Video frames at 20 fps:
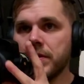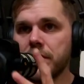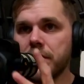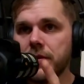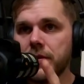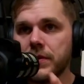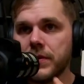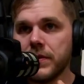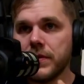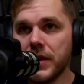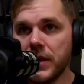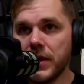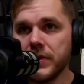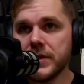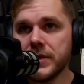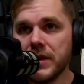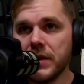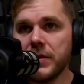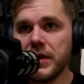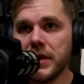there's going
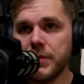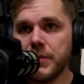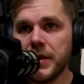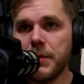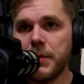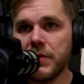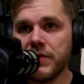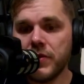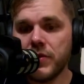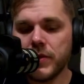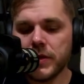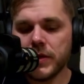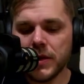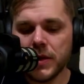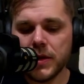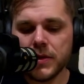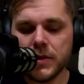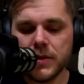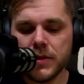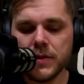to be a pay-per-view in
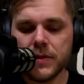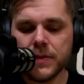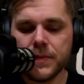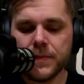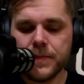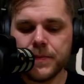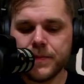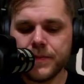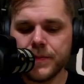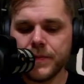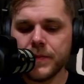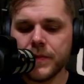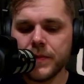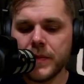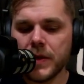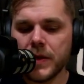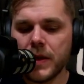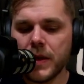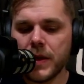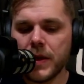London.
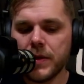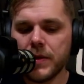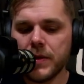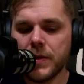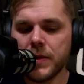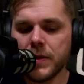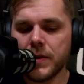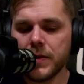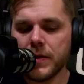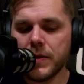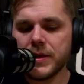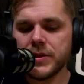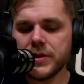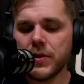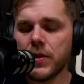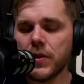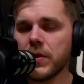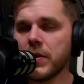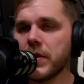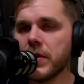And I started
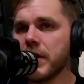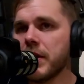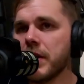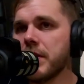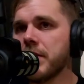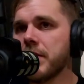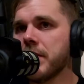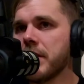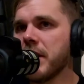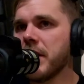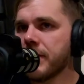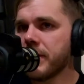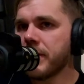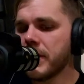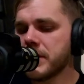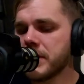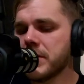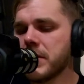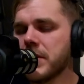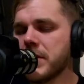looking into it after I
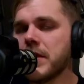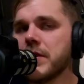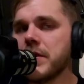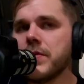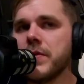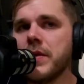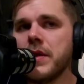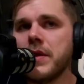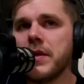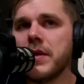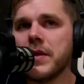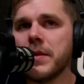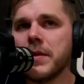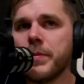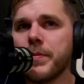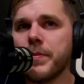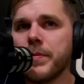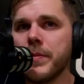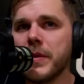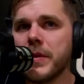saw that tweet, and
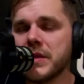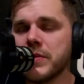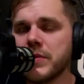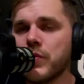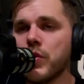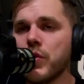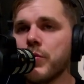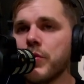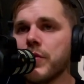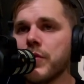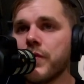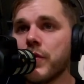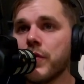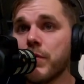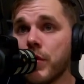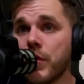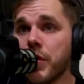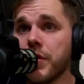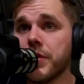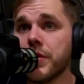it's rumored for
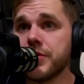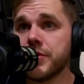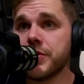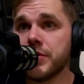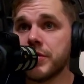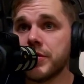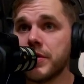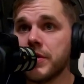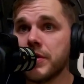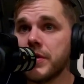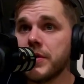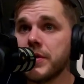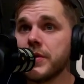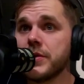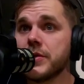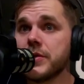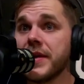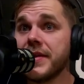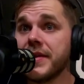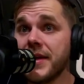March. So
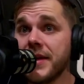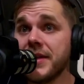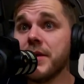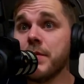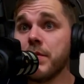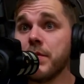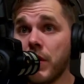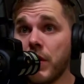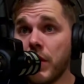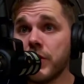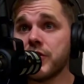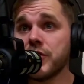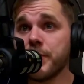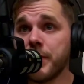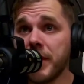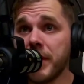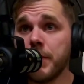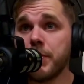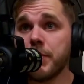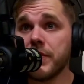I think the March
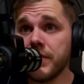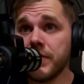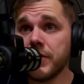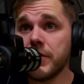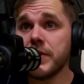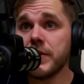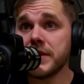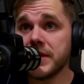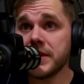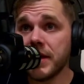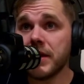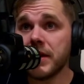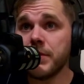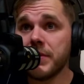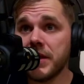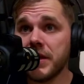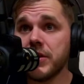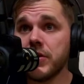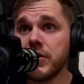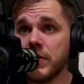pay-per-view is going to
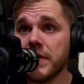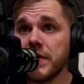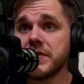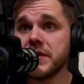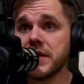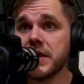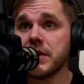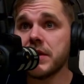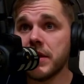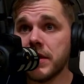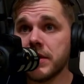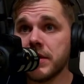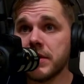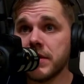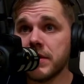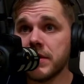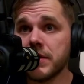be UFC London,